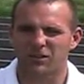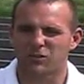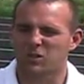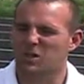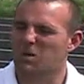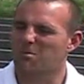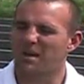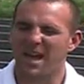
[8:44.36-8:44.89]
So
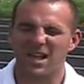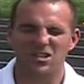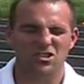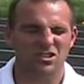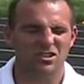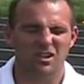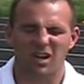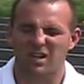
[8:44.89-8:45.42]
for the next
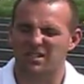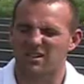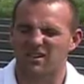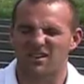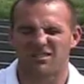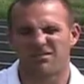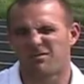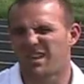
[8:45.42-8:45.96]
60
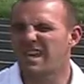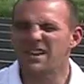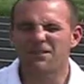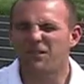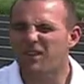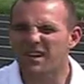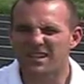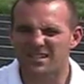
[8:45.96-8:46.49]
seconds,
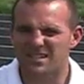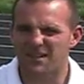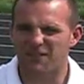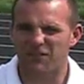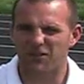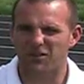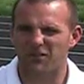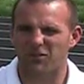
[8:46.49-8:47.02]
and every
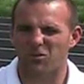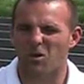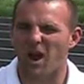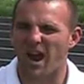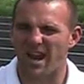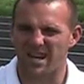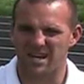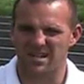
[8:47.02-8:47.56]
time,
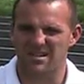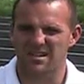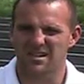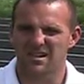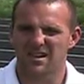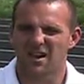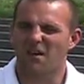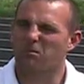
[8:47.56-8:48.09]

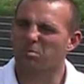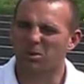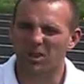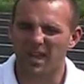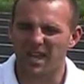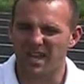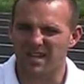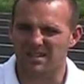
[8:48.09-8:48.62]
imagine it
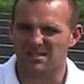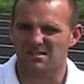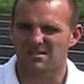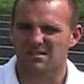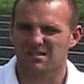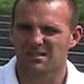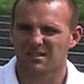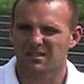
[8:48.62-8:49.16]
different. You can
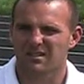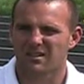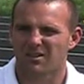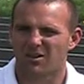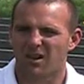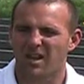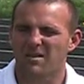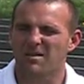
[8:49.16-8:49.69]
imagine
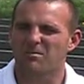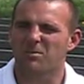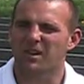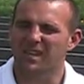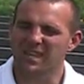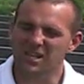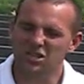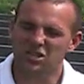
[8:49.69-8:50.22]
an
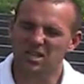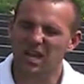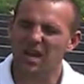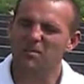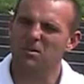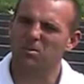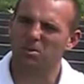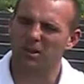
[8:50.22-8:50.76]
infinite
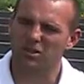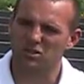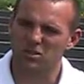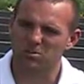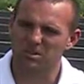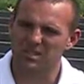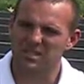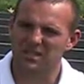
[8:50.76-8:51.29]
different
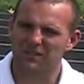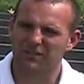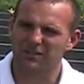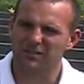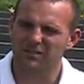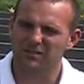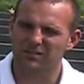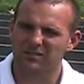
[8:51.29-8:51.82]

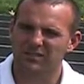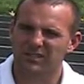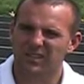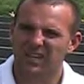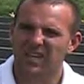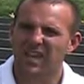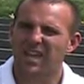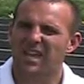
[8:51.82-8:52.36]
variety
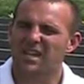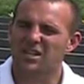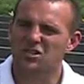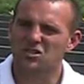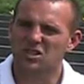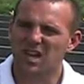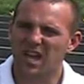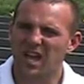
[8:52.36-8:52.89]
of
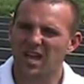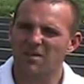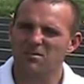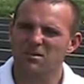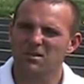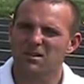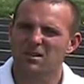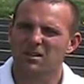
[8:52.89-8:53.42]
plays.
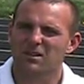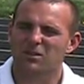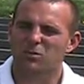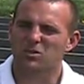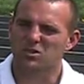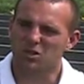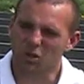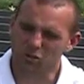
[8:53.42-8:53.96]
All right?
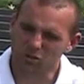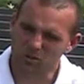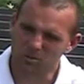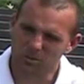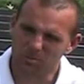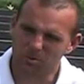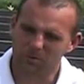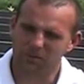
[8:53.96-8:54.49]
But
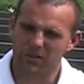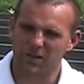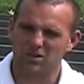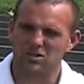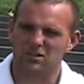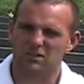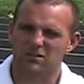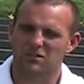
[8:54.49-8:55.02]
each time the
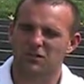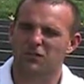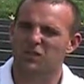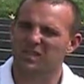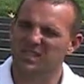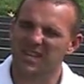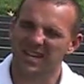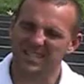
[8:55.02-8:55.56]
play should be
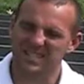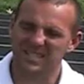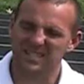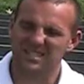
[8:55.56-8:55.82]
different.